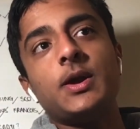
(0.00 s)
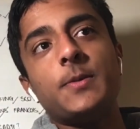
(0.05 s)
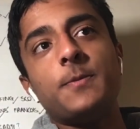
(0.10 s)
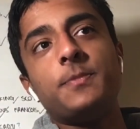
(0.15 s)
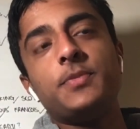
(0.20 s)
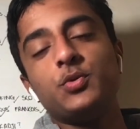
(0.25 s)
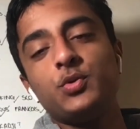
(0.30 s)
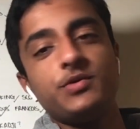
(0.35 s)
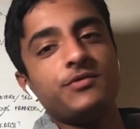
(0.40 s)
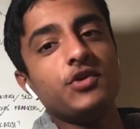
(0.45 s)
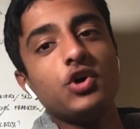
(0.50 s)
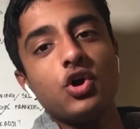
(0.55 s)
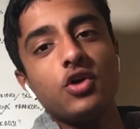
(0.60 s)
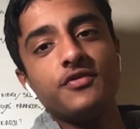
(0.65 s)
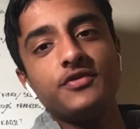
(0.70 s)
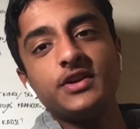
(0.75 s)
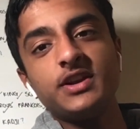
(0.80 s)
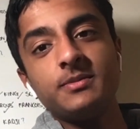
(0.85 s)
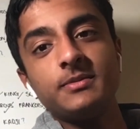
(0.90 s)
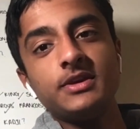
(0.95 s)
But we've not
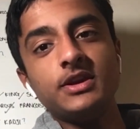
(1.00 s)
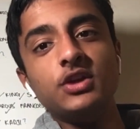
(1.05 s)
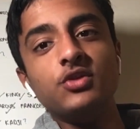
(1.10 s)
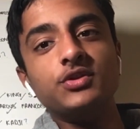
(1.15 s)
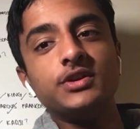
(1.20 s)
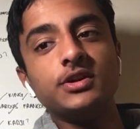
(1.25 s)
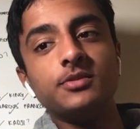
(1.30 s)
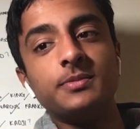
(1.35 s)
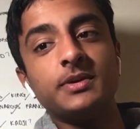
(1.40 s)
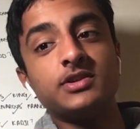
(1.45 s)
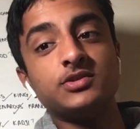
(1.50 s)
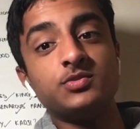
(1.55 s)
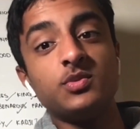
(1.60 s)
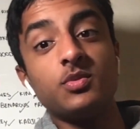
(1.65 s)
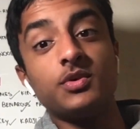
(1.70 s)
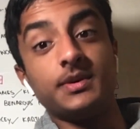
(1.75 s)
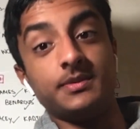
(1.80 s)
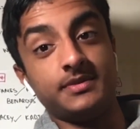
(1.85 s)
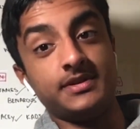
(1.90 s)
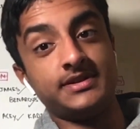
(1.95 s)
offered him a new deal because we
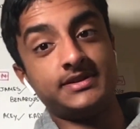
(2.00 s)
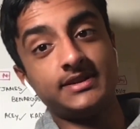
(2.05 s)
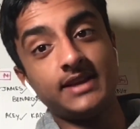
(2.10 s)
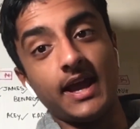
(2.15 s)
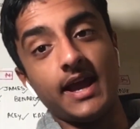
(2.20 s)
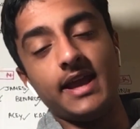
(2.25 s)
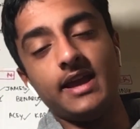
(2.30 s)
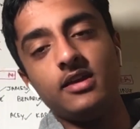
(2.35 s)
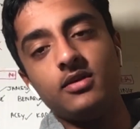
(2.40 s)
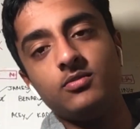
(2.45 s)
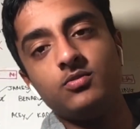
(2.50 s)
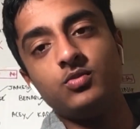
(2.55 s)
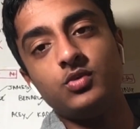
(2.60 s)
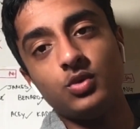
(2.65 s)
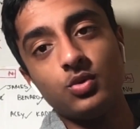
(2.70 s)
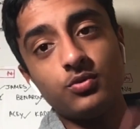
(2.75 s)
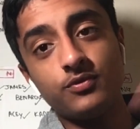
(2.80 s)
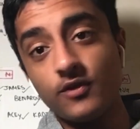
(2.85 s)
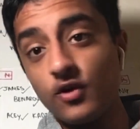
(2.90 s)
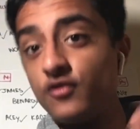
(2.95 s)
want him to stay.
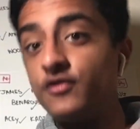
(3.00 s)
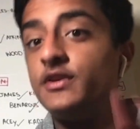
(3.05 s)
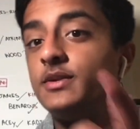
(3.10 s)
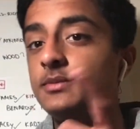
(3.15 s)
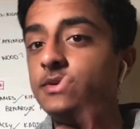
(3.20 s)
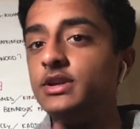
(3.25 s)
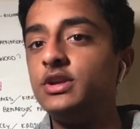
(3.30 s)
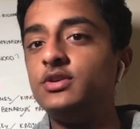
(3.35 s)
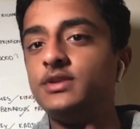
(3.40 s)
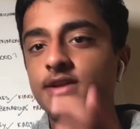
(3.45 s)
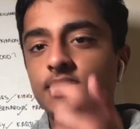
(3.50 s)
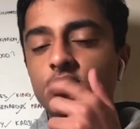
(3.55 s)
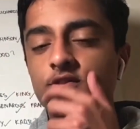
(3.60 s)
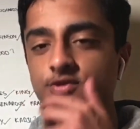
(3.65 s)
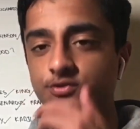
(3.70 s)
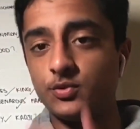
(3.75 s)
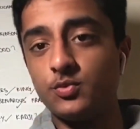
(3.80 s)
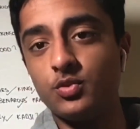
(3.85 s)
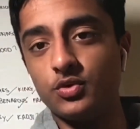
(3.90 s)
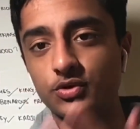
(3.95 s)
We've offered him a new deal
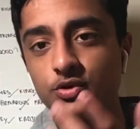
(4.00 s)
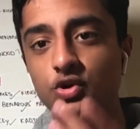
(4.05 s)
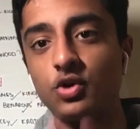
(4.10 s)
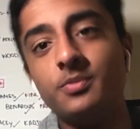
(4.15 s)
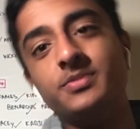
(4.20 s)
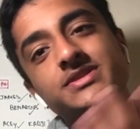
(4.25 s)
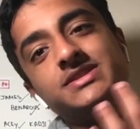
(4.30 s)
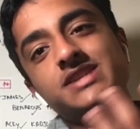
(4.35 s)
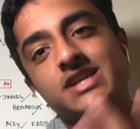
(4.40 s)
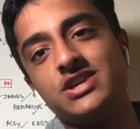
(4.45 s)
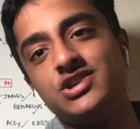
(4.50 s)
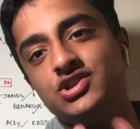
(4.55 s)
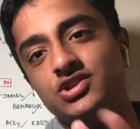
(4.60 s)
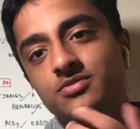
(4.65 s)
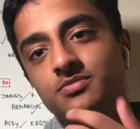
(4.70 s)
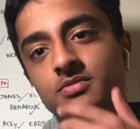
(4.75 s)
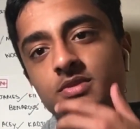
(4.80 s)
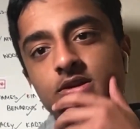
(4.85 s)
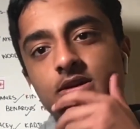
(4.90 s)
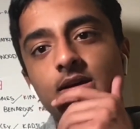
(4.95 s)
because we want the
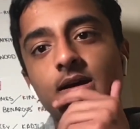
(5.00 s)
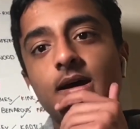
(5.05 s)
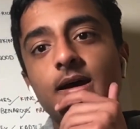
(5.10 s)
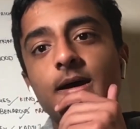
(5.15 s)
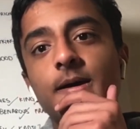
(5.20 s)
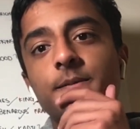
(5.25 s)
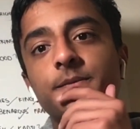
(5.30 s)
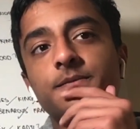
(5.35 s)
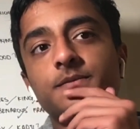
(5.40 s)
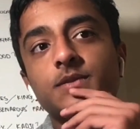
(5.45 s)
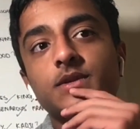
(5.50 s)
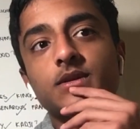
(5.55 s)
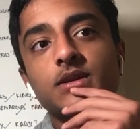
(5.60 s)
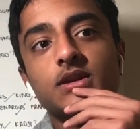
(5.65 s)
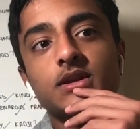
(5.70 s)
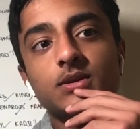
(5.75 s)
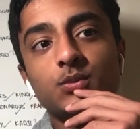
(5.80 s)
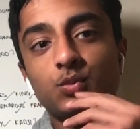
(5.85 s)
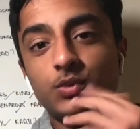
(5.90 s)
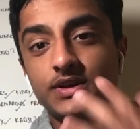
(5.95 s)
compensation
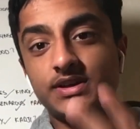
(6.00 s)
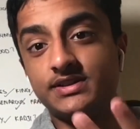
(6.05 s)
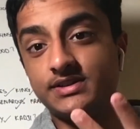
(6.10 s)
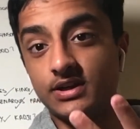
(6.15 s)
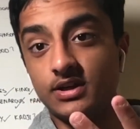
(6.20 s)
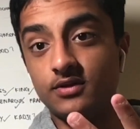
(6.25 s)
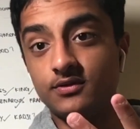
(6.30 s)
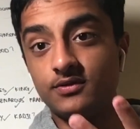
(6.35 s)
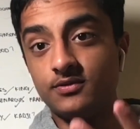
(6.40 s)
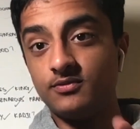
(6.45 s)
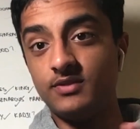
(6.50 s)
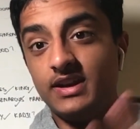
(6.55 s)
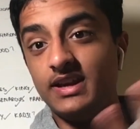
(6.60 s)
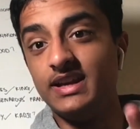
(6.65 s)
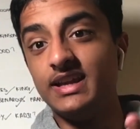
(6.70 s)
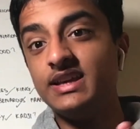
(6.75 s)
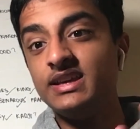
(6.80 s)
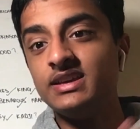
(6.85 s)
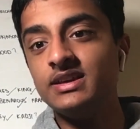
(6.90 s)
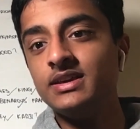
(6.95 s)
we deserve,
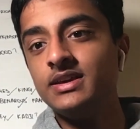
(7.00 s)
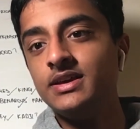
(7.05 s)
really,